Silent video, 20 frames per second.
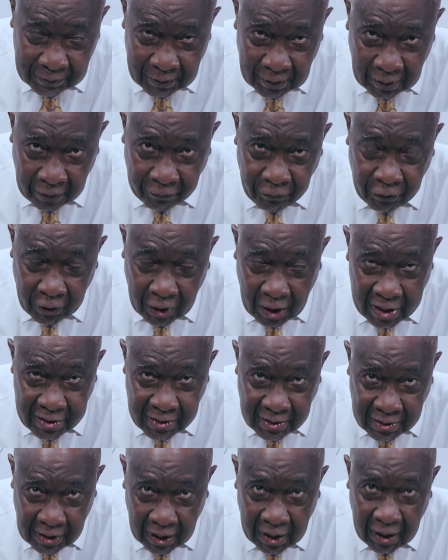If you get
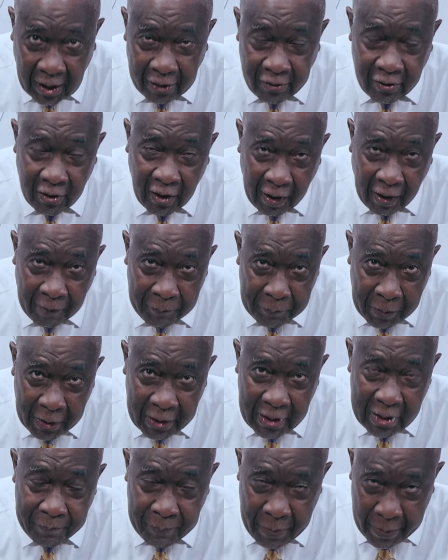sick and you have
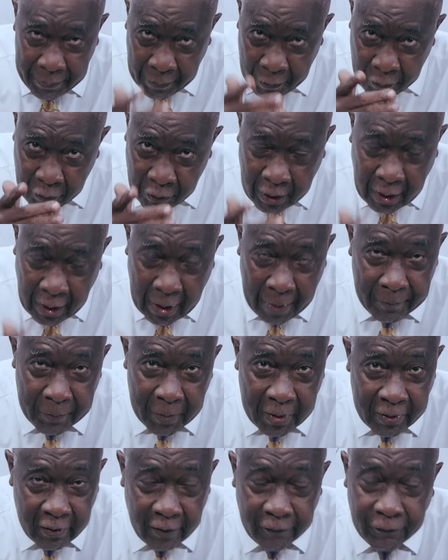money, people will come.
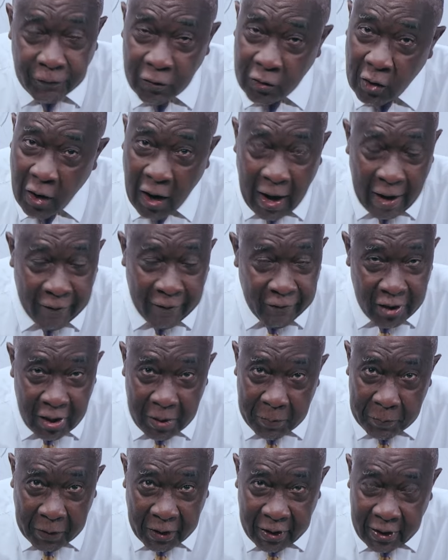If you don't have
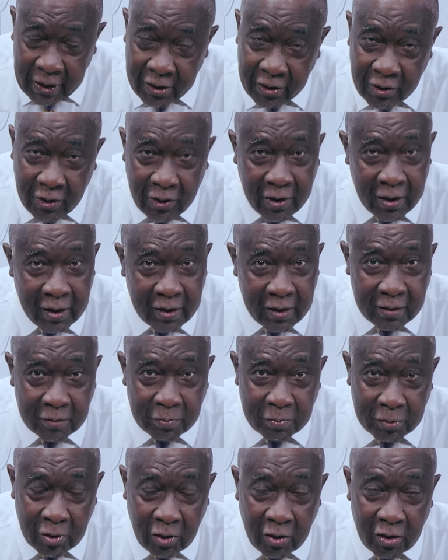any money, you are,
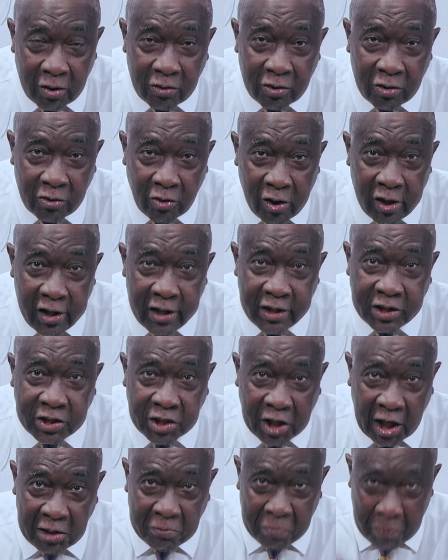only
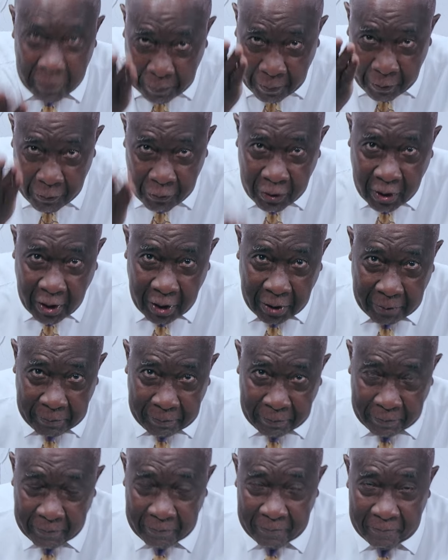church people will
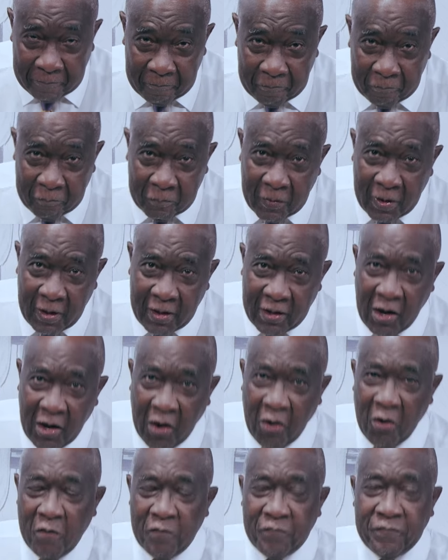come. Your
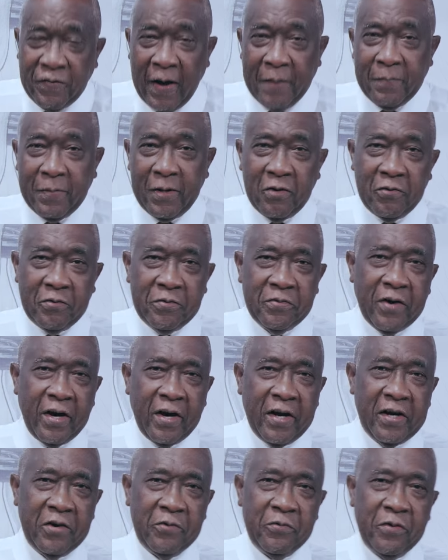own family will
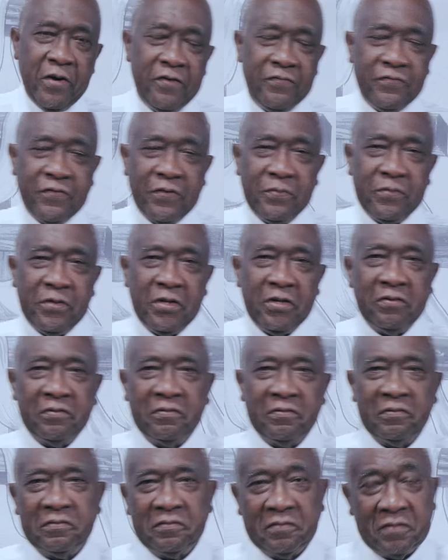run away from you.
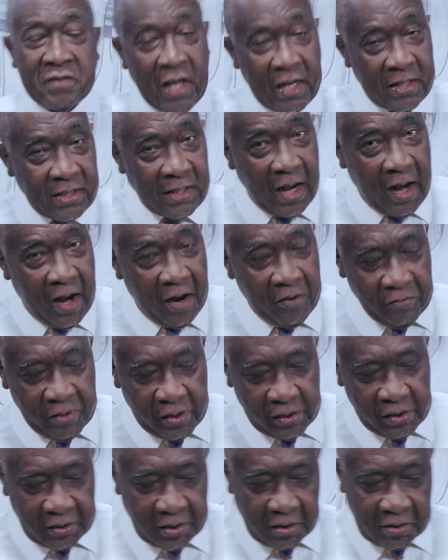That's how our
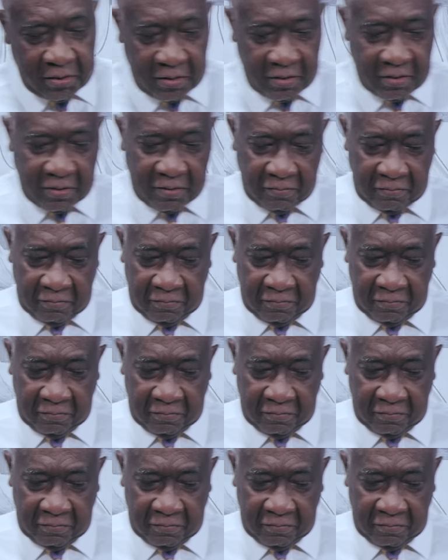world is.